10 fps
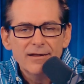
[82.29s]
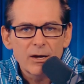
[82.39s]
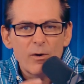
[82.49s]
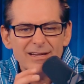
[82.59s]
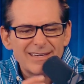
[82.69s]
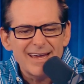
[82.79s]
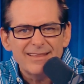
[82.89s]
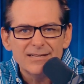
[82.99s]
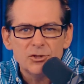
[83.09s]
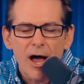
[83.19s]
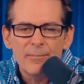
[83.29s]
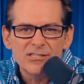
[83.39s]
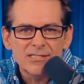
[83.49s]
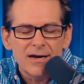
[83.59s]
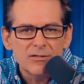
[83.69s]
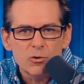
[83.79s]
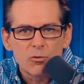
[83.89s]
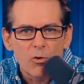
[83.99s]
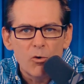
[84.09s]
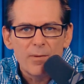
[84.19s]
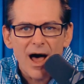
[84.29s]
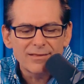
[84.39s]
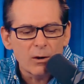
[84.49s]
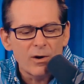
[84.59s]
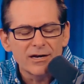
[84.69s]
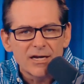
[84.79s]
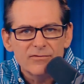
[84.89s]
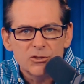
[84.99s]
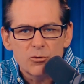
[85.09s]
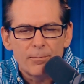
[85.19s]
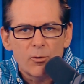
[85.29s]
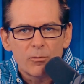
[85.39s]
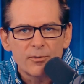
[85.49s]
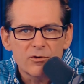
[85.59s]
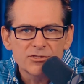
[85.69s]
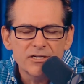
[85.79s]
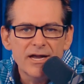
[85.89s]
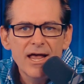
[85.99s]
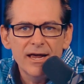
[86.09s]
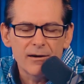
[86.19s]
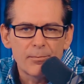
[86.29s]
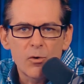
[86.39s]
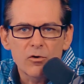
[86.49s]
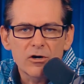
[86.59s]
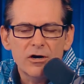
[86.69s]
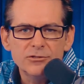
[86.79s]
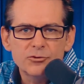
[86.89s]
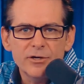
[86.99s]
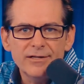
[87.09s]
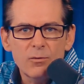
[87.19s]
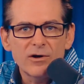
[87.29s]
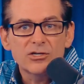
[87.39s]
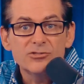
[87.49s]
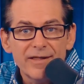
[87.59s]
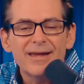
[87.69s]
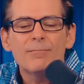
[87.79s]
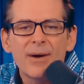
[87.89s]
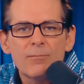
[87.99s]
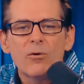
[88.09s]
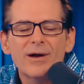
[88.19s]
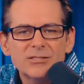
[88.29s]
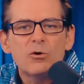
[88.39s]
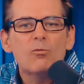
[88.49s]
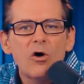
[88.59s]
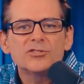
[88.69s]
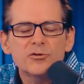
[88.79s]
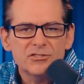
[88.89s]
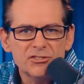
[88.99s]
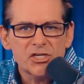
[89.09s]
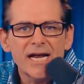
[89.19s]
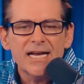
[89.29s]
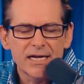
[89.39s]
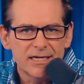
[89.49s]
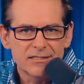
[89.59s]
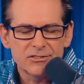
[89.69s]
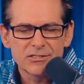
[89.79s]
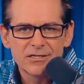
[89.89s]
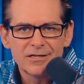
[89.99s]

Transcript: They want to take that job and send it to a robot. They want to give it to a poor person in a poorer country. They want, because they can make more. That's what Wall Street's agenda is.